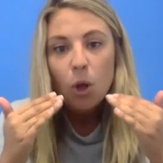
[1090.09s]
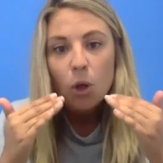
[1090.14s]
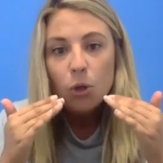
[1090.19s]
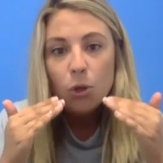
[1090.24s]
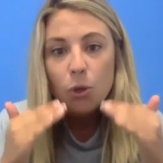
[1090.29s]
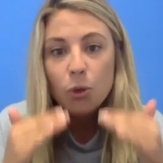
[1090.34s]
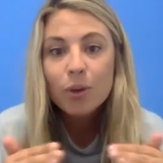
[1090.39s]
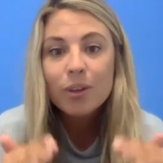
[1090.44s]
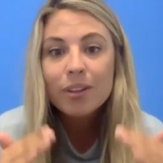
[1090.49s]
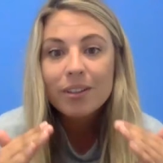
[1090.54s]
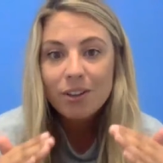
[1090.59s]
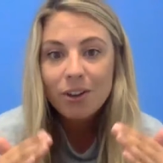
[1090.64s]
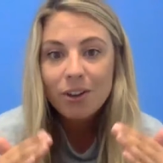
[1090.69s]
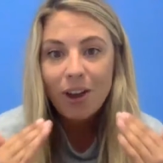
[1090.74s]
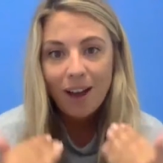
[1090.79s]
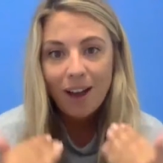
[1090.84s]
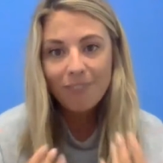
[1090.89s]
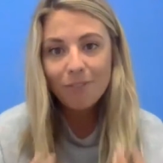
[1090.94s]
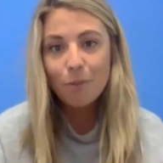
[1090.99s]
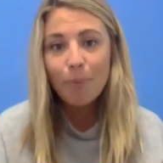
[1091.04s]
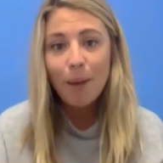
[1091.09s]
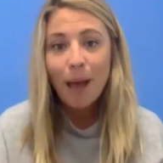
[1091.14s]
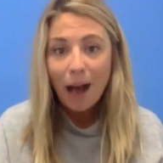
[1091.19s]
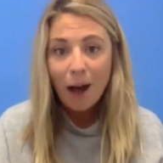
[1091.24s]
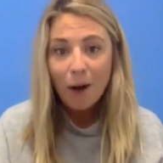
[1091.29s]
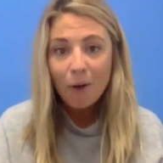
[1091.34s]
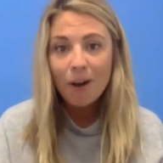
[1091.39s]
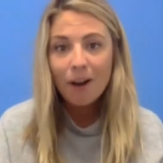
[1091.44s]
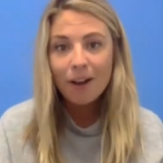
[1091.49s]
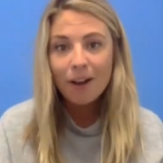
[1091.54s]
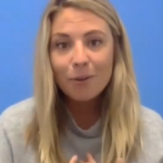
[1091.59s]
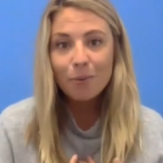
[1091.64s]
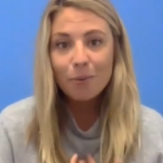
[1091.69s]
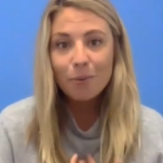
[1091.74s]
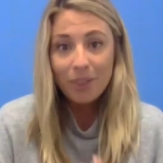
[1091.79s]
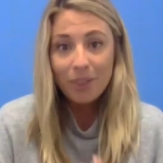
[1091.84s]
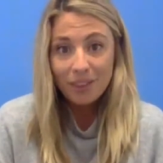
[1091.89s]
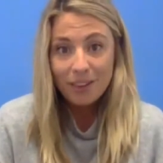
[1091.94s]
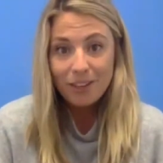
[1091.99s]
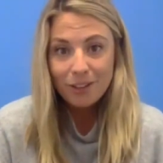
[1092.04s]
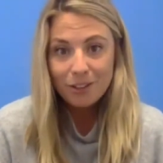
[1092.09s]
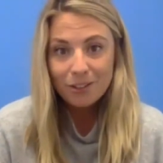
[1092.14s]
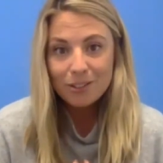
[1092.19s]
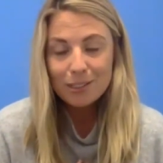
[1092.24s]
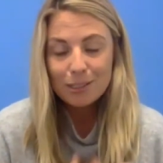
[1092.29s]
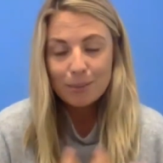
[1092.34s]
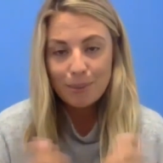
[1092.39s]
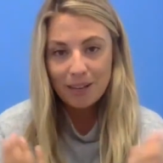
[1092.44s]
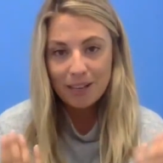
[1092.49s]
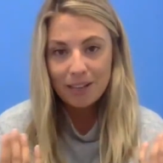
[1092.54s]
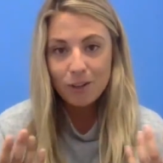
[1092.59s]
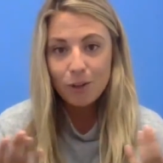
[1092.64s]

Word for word: You can you have the power within you to speak,